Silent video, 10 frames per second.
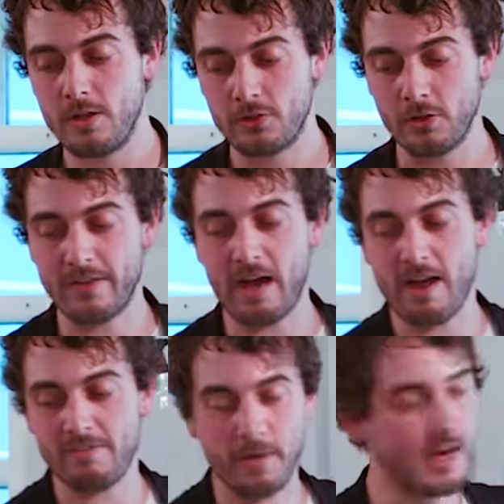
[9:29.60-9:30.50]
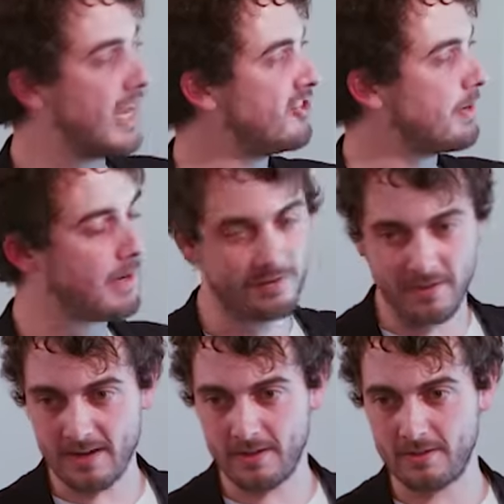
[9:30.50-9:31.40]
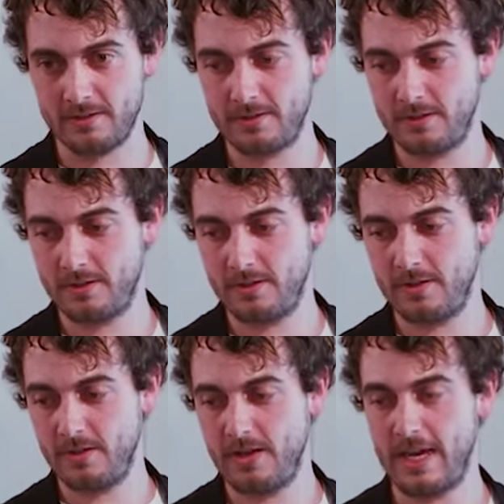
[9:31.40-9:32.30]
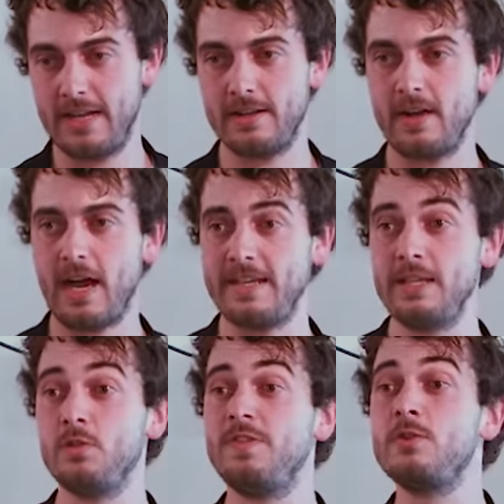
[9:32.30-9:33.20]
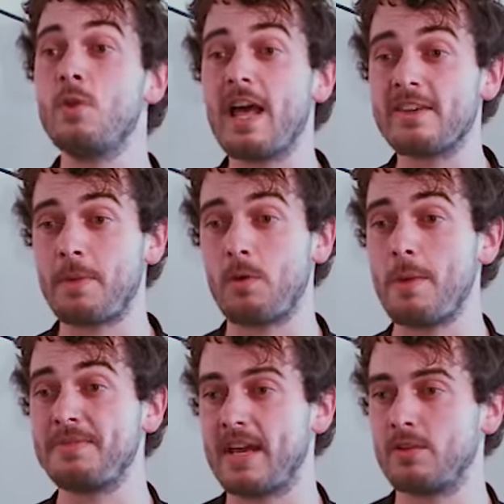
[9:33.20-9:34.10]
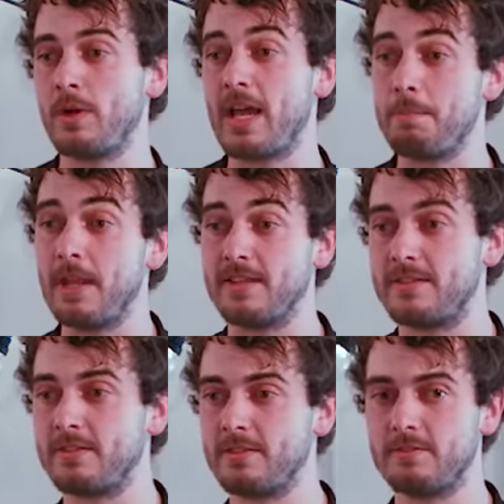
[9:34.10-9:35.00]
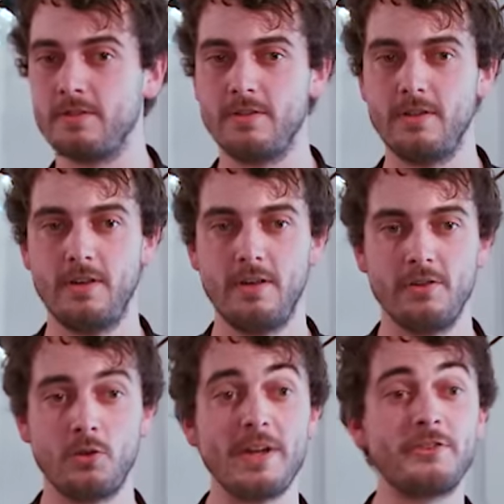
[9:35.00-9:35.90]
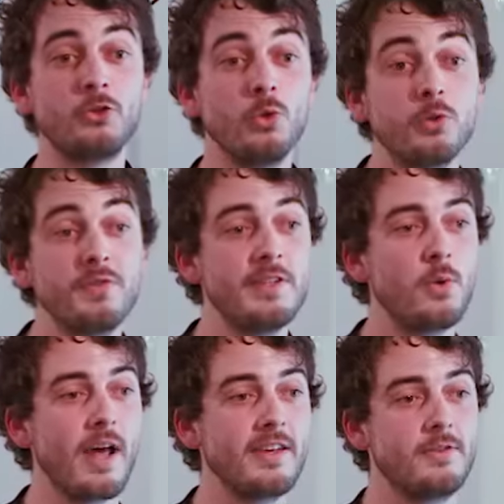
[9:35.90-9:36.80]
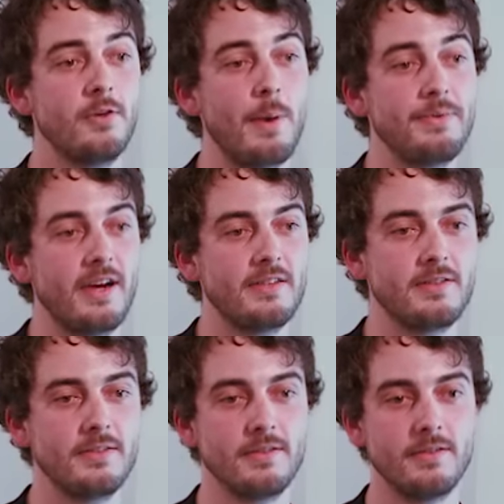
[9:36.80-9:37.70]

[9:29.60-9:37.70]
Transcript: So now I have my HTML file, and I need to visualize my website when I build it. So what's the tool to visualize the website?